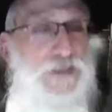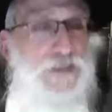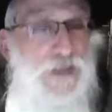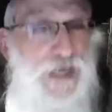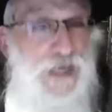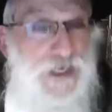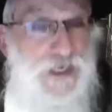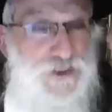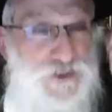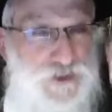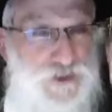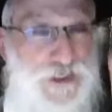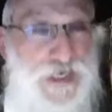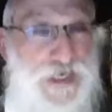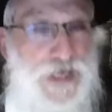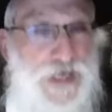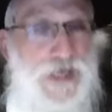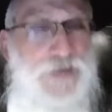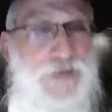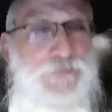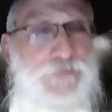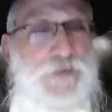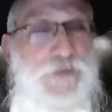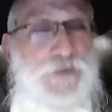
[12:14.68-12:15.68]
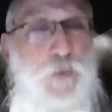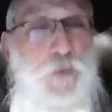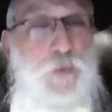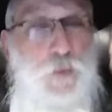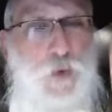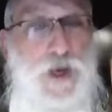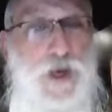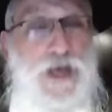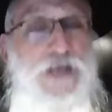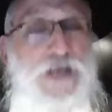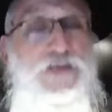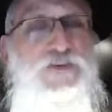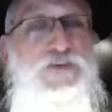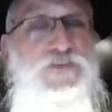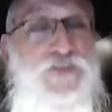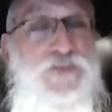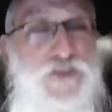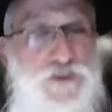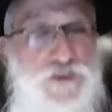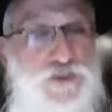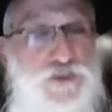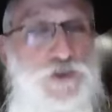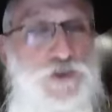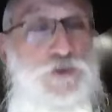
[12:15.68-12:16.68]
Hashem wants a
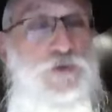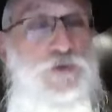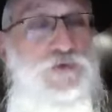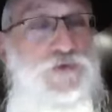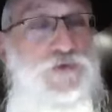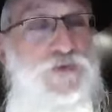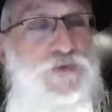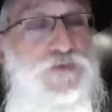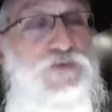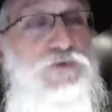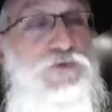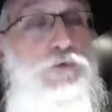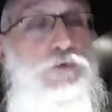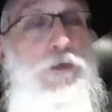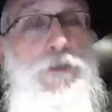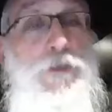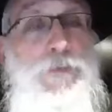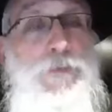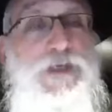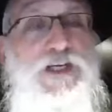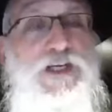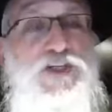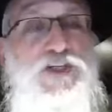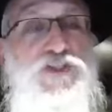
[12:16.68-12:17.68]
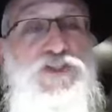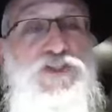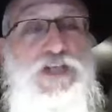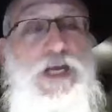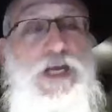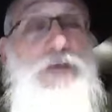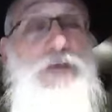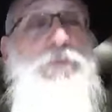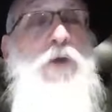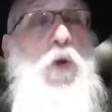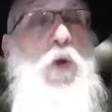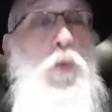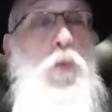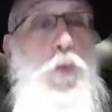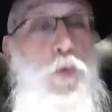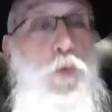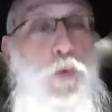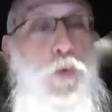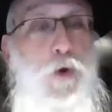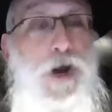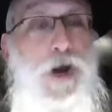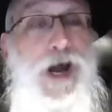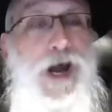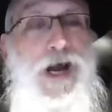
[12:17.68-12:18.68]
Jew to scream at Hashem,
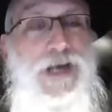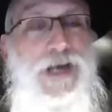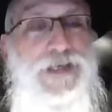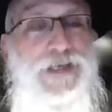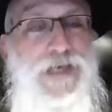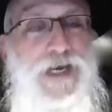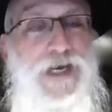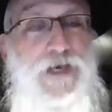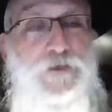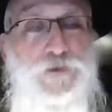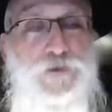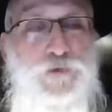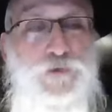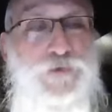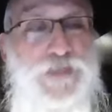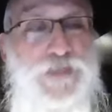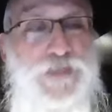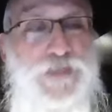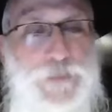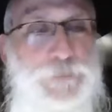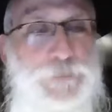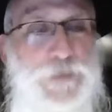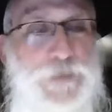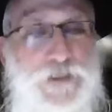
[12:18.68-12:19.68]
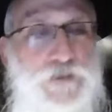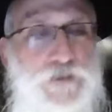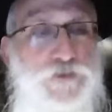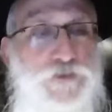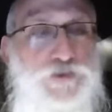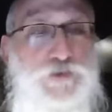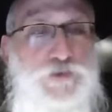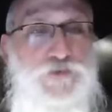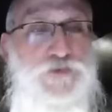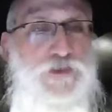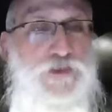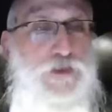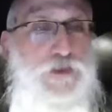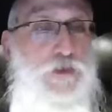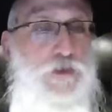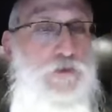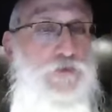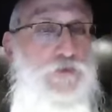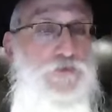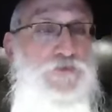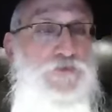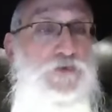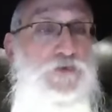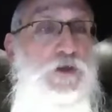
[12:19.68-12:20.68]
why are you keeping the Jews in
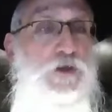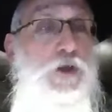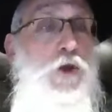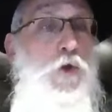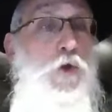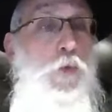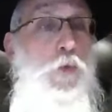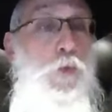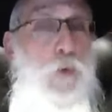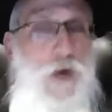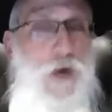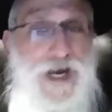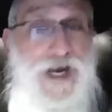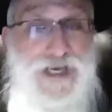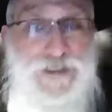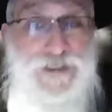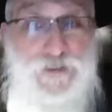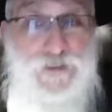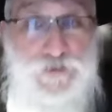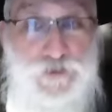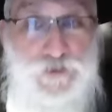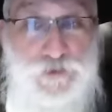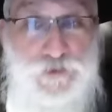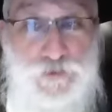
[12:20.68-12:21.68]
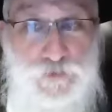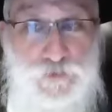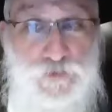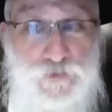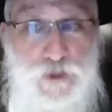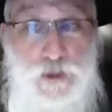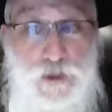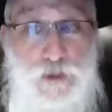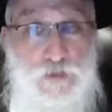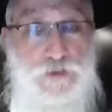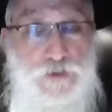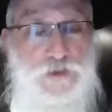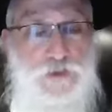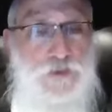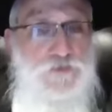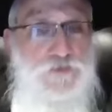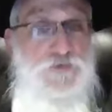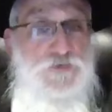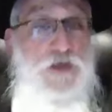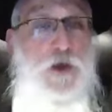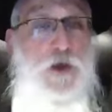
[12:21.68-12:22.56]
Golos? Why did you do the Holocaust?